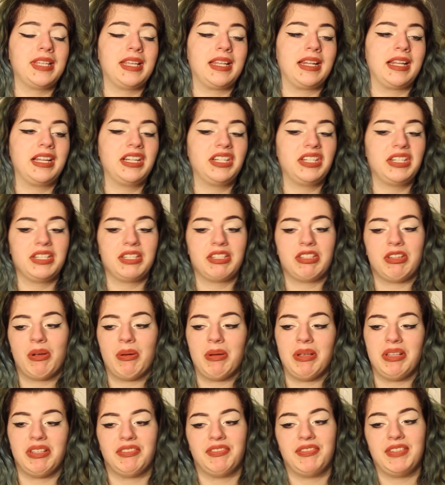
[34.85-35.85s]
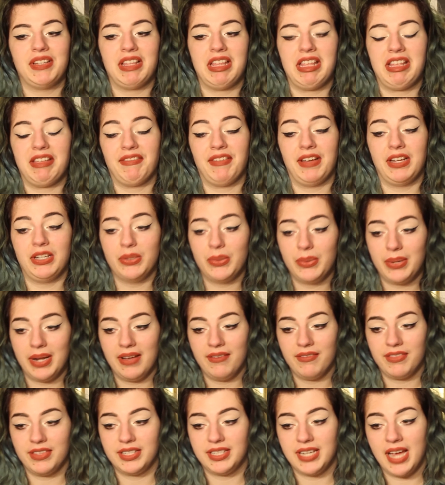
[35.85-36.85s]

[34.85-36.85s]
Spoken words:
and I just always feel like if I don't have the